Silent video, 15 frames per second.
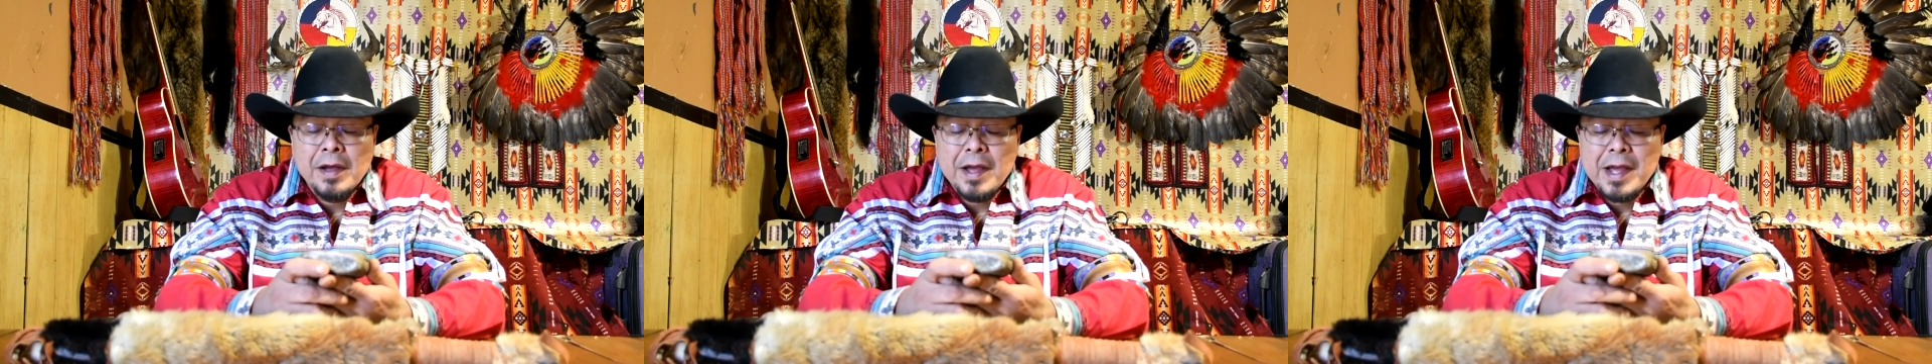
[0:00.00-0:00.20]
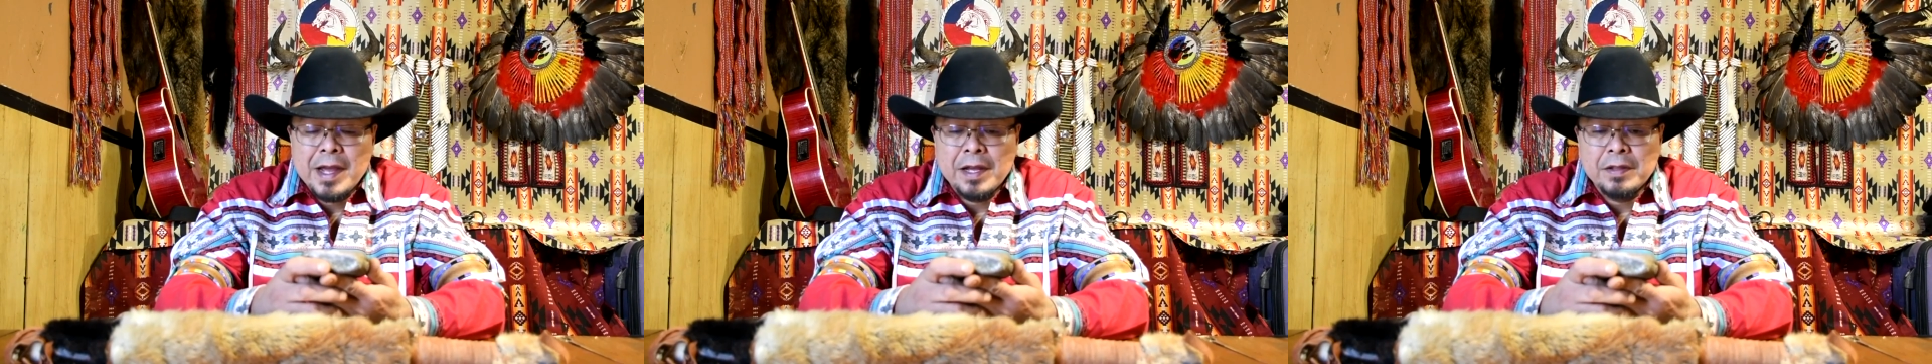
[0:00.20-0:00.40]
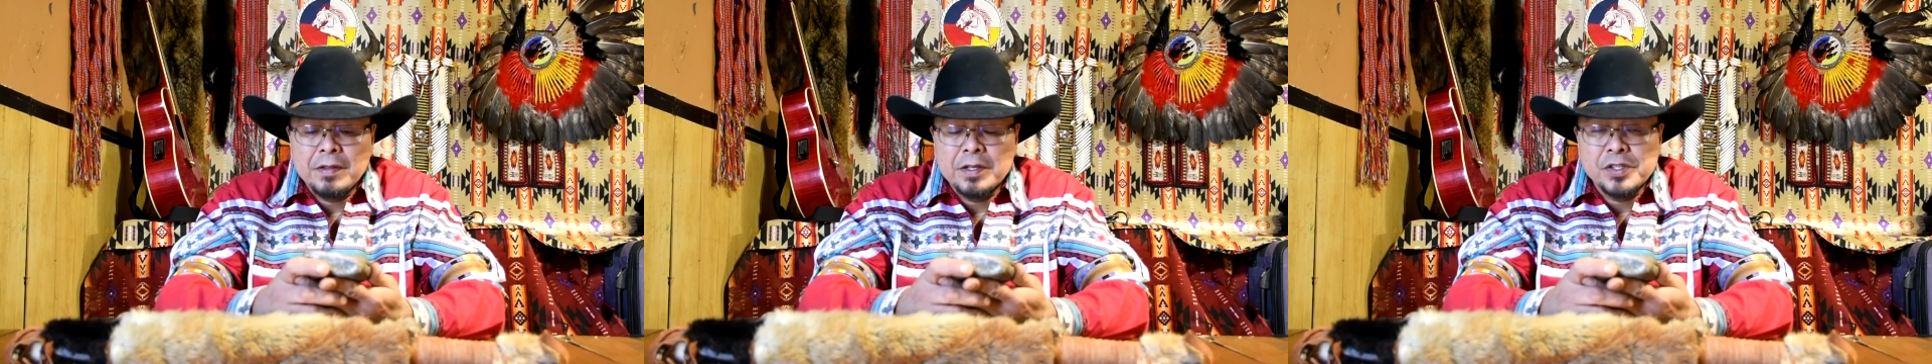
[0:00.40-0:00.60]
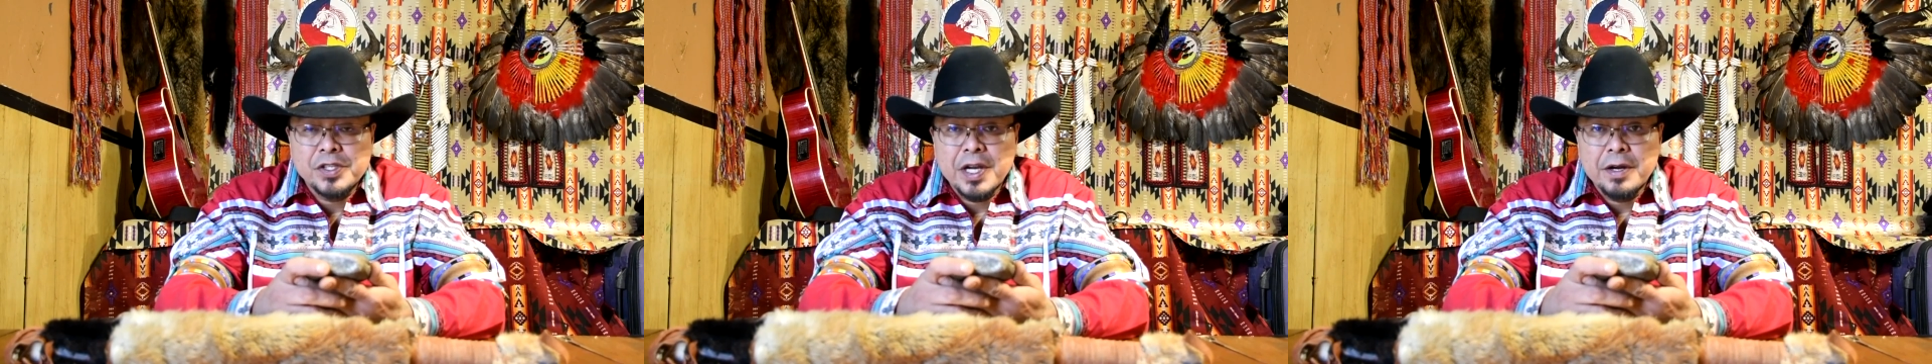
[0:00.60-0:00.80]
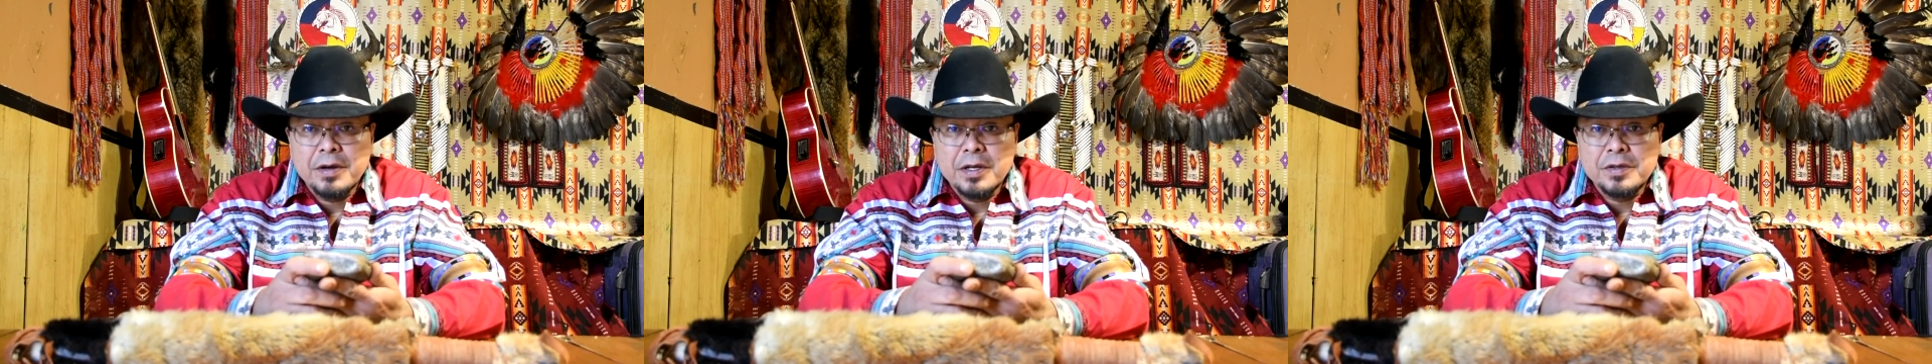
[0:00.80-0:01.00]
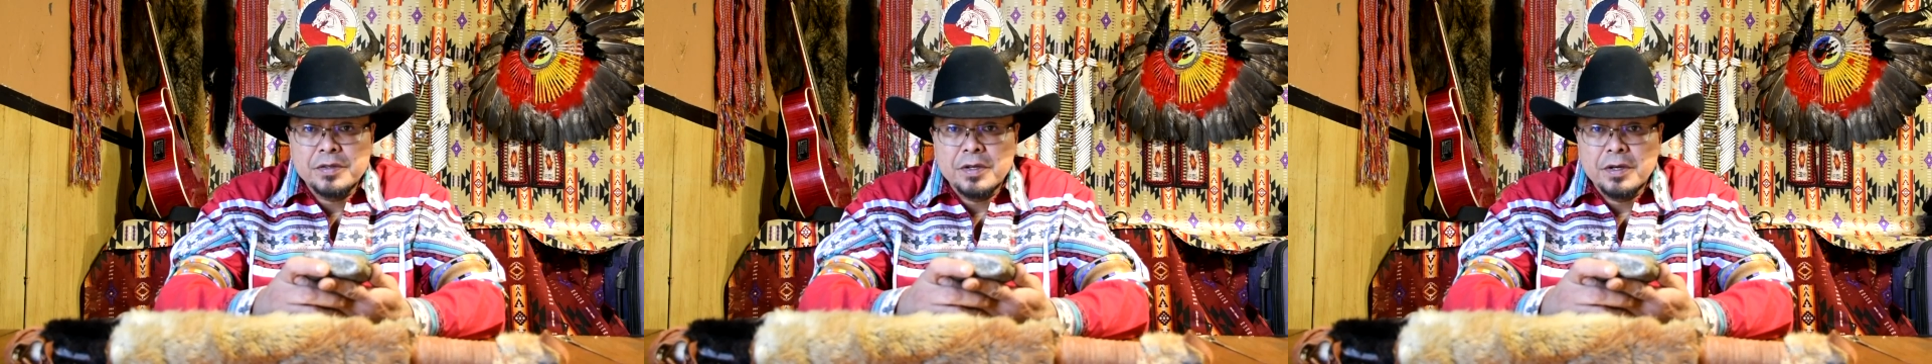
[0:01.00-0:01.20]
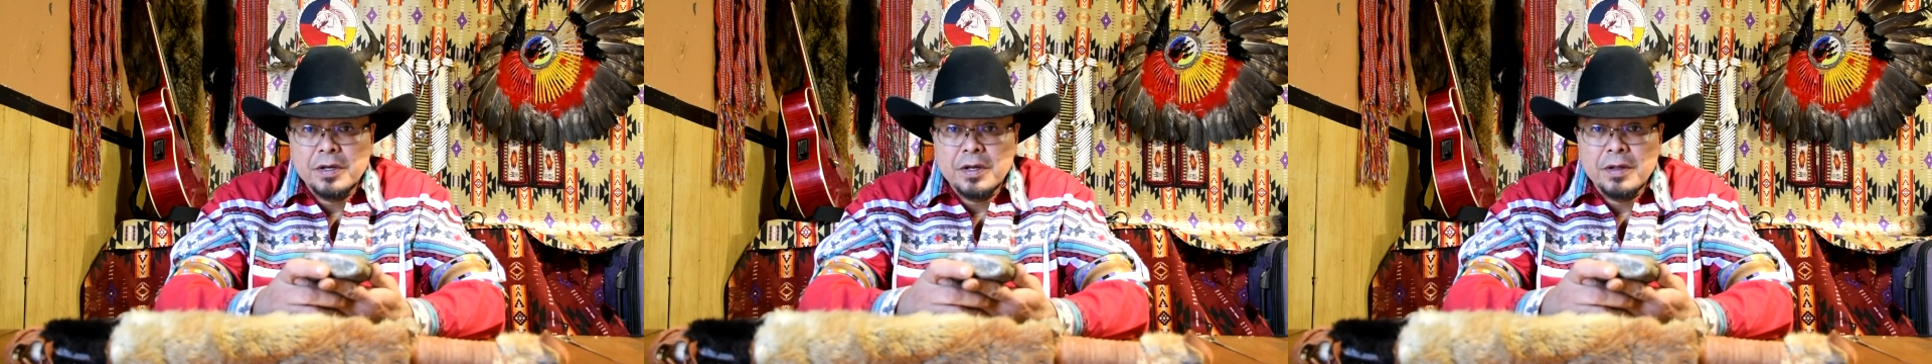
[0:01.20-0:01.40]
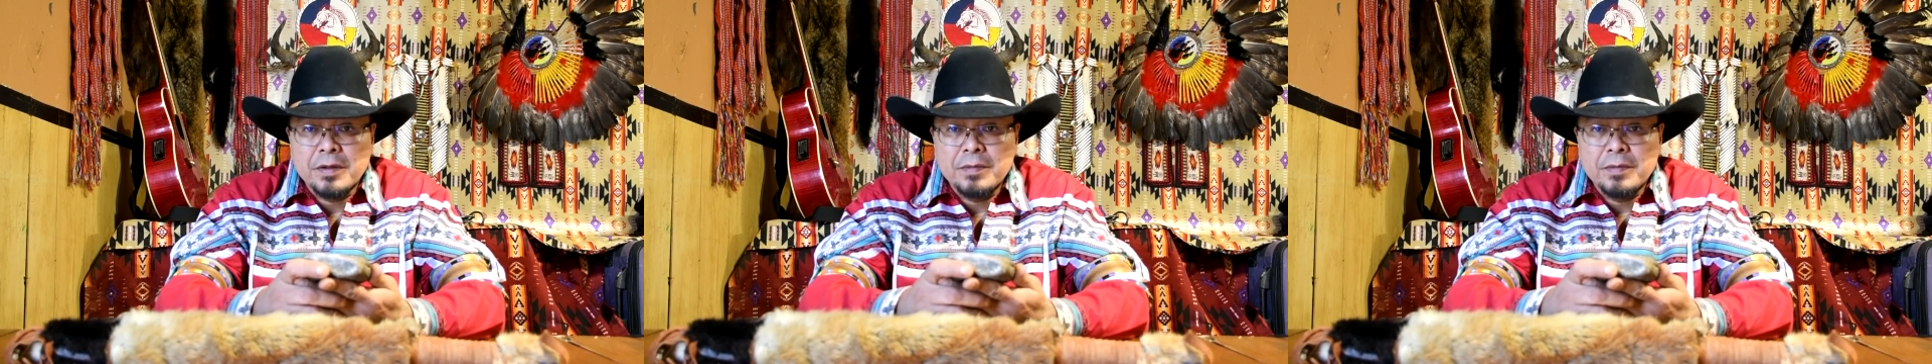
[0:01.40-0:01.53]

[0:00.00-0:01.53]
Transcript: and the sharing circle.